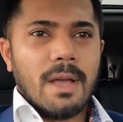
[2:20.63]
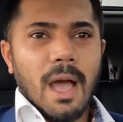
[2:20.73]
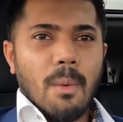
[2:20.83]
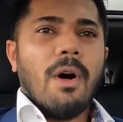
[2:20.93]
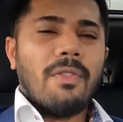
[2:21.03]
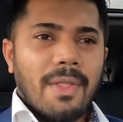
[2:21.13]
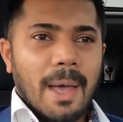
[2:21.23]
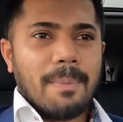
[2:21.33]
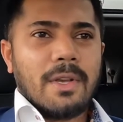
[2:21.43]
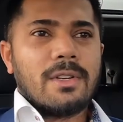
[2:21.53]
I want
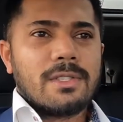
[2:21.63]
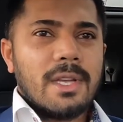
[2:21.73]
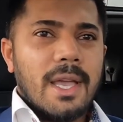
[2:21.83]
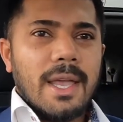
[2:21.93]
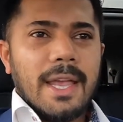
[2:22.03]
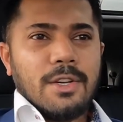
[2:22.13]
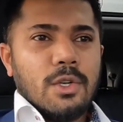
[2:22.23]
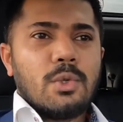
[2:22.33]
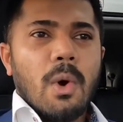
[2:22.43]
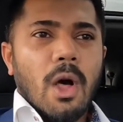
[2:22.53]
that because it
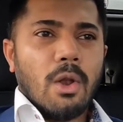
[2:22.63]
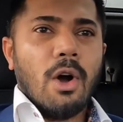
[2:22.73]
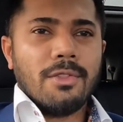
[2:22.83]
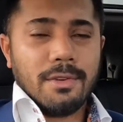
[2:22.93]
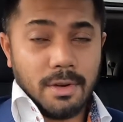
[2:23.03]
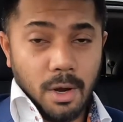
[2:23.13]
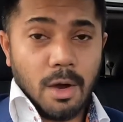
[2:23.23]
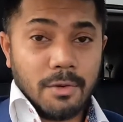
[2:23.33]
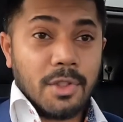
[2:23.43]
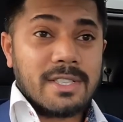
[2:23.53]
does what a lot
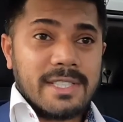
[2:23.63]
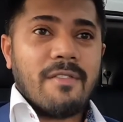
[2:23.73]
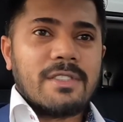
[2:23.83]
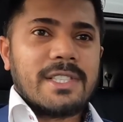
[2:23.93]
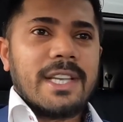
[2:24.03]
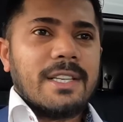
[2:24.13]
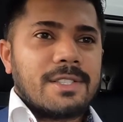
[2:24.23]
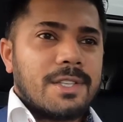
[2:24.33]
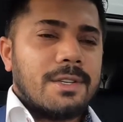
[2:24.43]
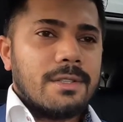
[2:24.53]
of other 7-seaters do.